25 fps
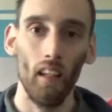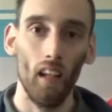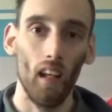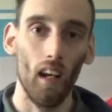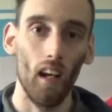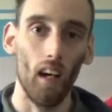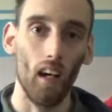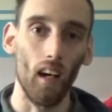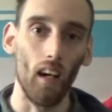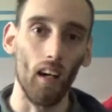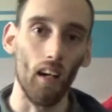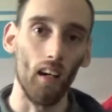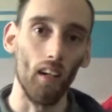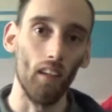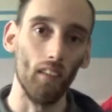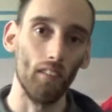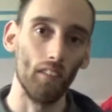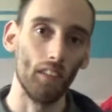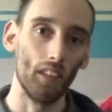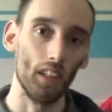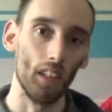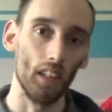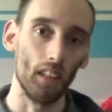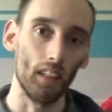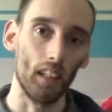
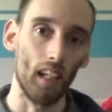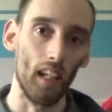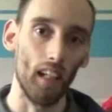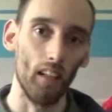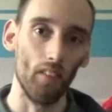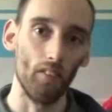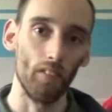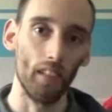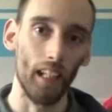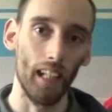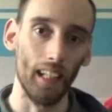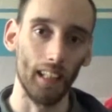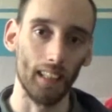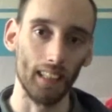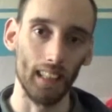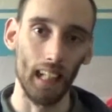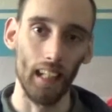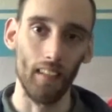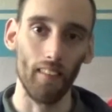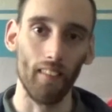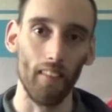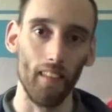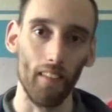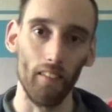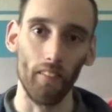to kind of test
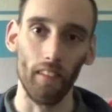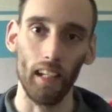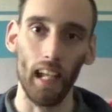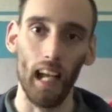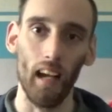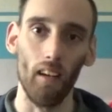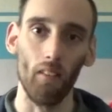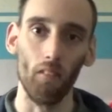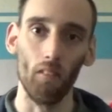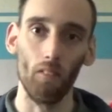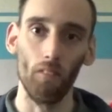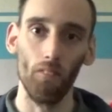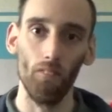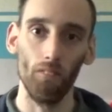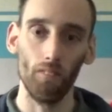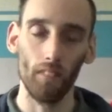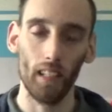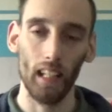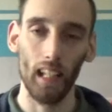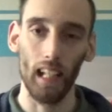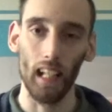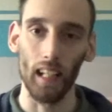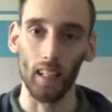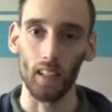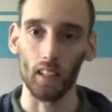that theory out
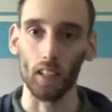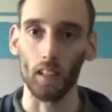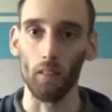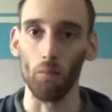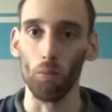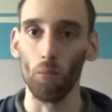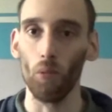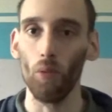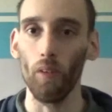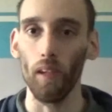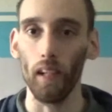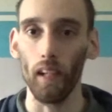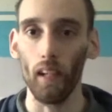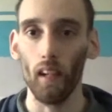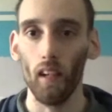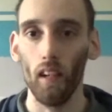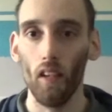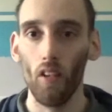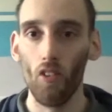at some point.